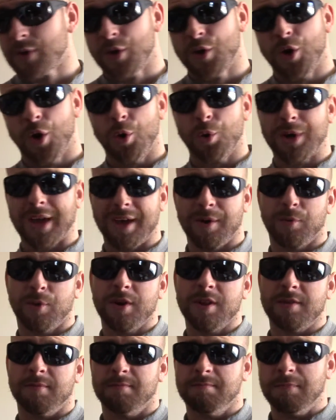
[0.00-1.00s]
Okay, one
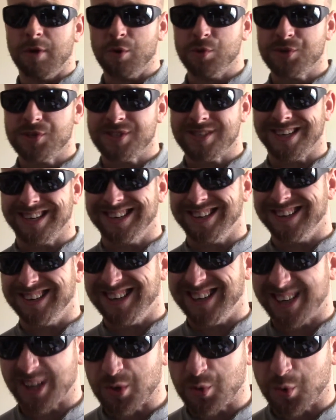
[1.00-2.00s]
of the most
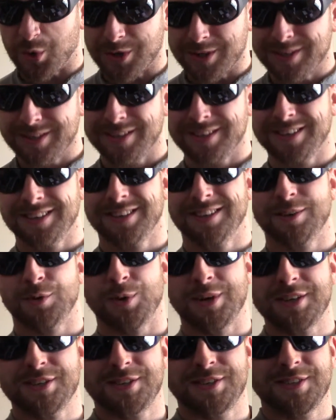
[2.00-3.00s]
awkward
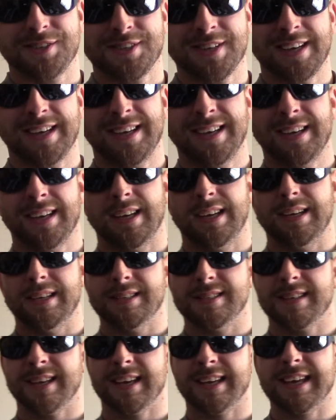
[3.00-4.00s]
questions
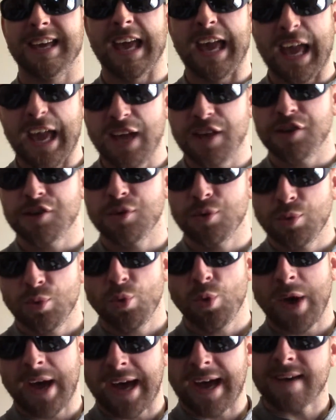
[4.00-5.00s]
is, can you
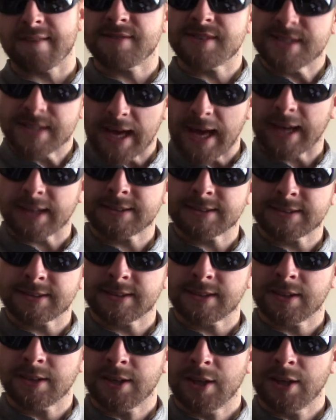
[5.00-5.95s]
have sex?